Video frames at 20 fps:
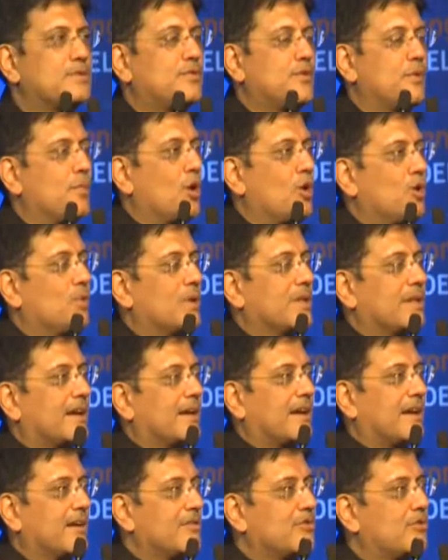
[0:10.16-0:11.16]
from all over the
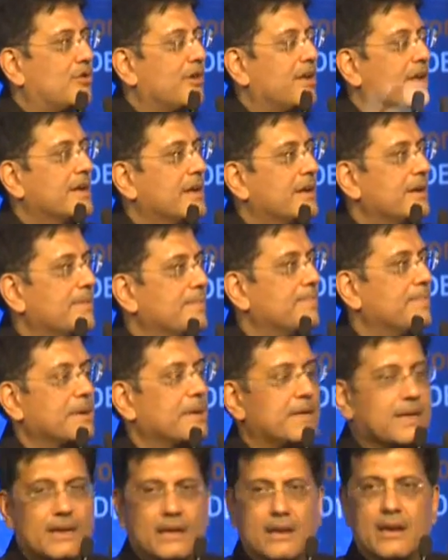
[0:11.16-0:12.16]
country,
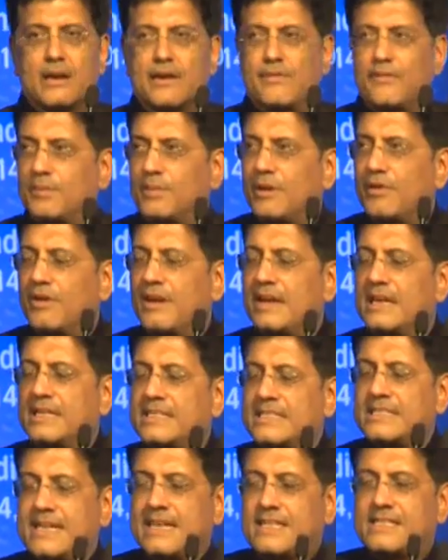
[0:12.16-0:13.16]
particularly from the real
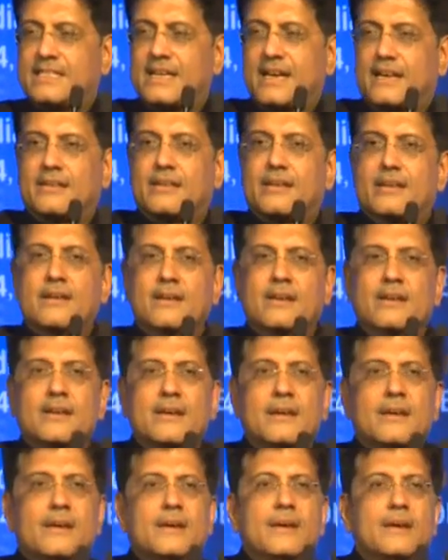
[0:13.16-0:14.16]
estate sector,
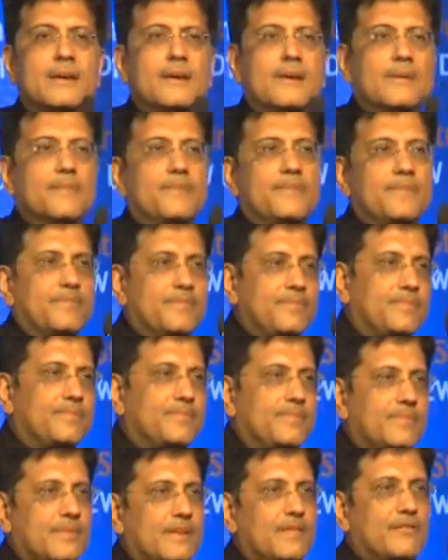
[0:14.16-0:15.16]

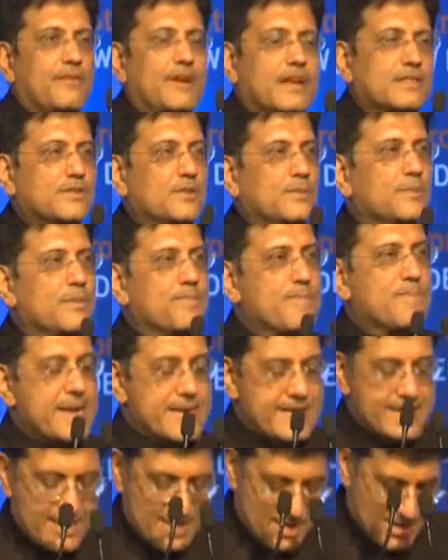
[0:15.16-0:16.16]
friends from the
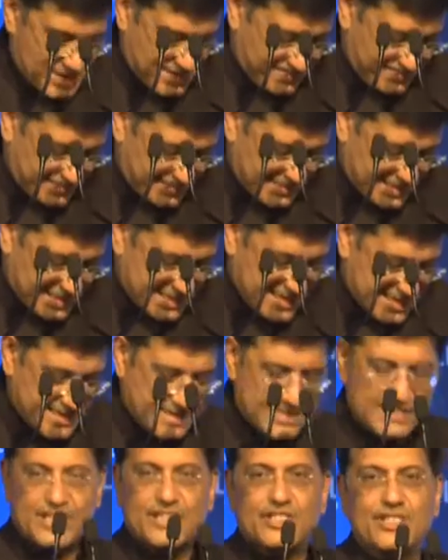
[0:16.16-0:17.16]
media,
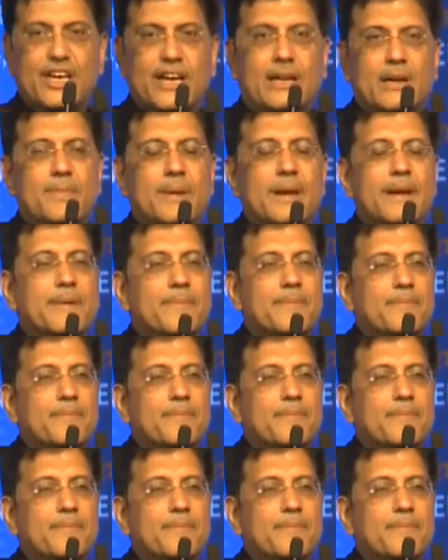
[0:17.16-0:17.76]
ladies and gentlemen.